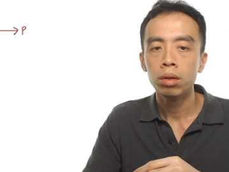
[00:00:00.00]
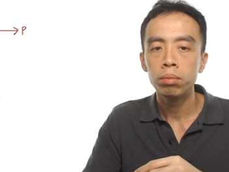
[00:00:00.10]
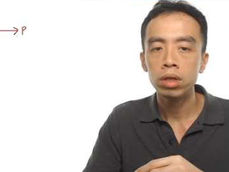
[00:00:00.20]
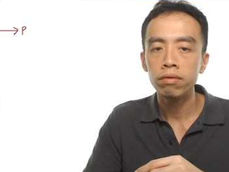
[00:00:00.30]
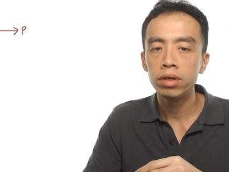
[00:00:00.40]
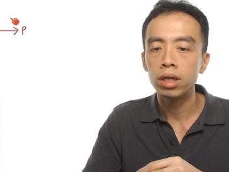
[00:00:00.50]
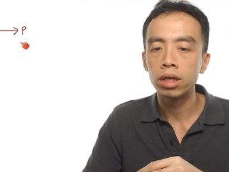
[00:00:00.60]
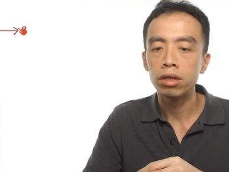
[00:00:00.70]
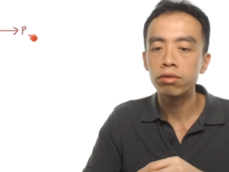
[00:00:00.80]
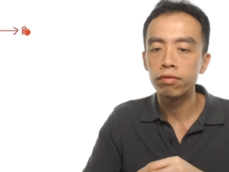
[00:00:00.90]
P V
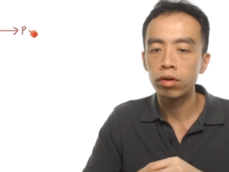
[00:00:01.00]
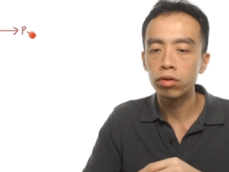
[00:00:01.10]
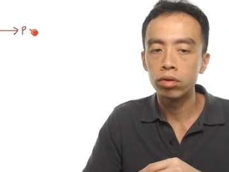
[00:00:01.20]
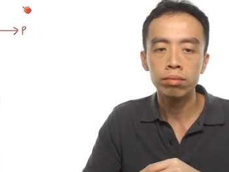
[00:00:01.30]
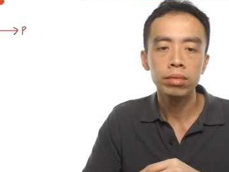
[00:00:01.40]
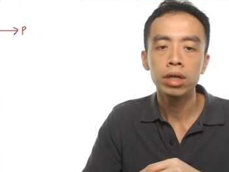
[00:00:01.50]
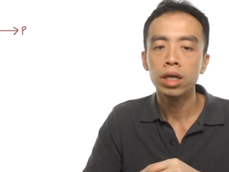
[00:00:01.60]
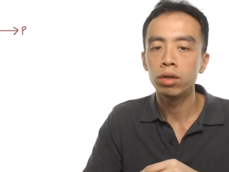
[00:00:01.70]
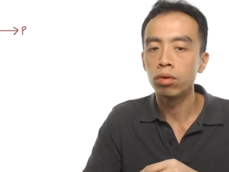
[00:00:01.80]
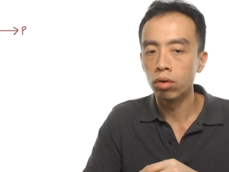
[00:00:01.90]
against volume,
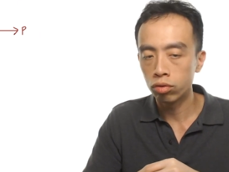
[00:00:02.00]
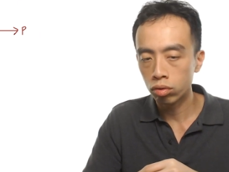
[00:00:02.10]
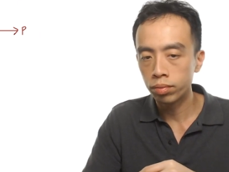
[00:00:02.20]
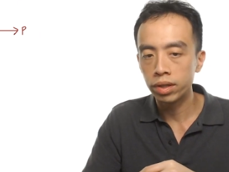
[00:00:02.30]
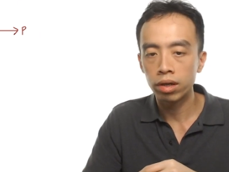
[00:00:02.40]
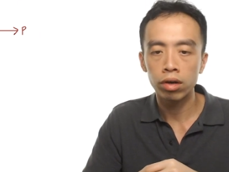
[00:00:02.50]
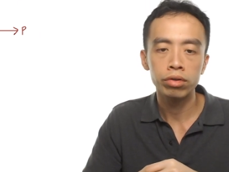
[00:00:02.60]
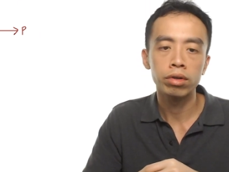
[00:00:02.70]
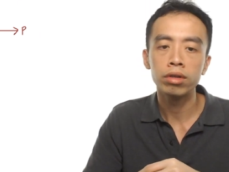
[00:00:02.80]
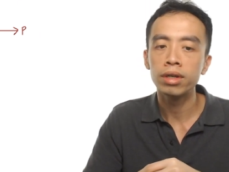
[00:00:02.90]
it will also be a
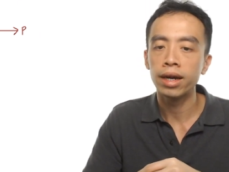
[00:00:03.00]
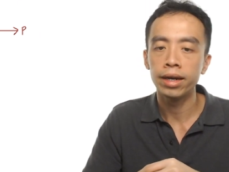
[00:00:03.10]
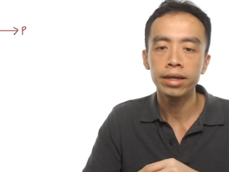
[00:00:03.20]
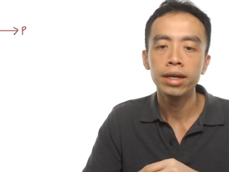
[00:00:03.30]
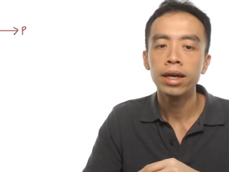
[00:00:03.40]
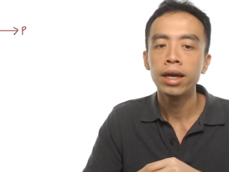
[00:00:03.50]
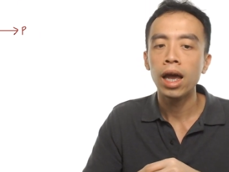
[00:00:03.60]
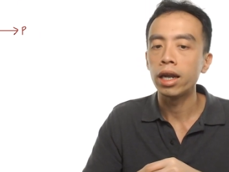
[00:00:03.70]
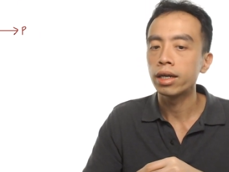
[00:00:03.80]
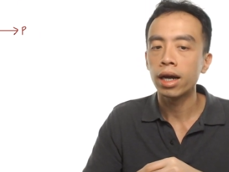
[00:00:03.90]
horizontal line
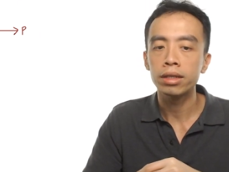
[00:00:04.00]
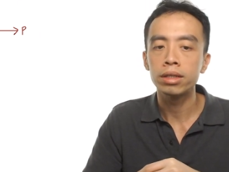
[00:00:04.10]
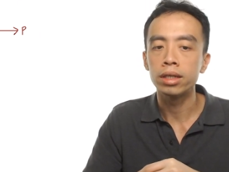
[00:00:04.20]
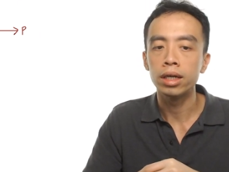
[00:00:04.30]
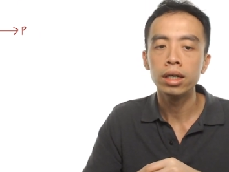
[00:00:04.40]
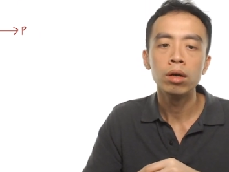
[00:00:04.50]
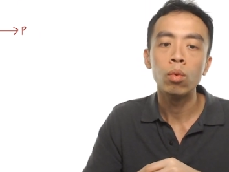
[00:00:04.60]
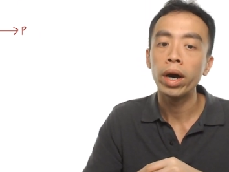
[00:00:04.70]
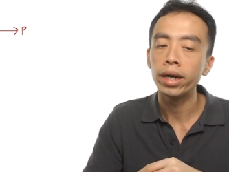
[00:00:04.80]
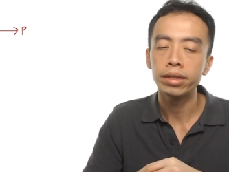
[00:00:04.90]
and it cuts the
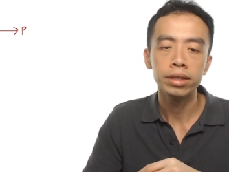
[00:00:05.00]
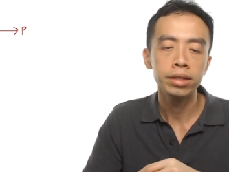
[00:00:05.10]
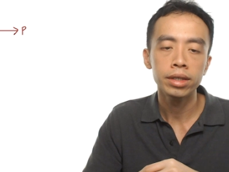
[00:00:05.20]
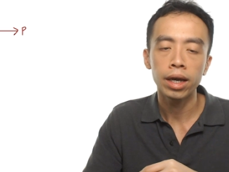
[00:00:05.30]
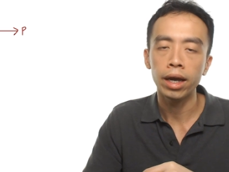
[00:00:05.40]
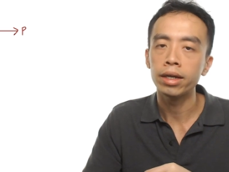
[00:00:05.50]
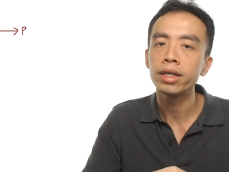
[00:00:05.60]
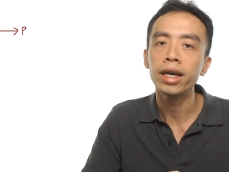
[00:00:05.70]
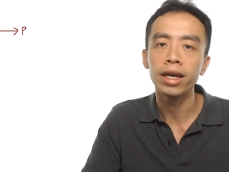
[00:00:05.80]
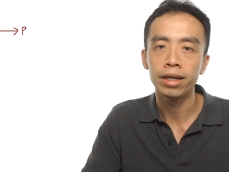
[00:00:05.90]
y-axis at
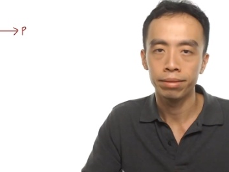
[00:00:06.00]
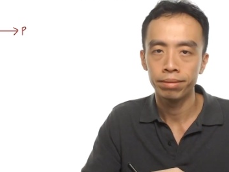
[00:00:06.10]
K.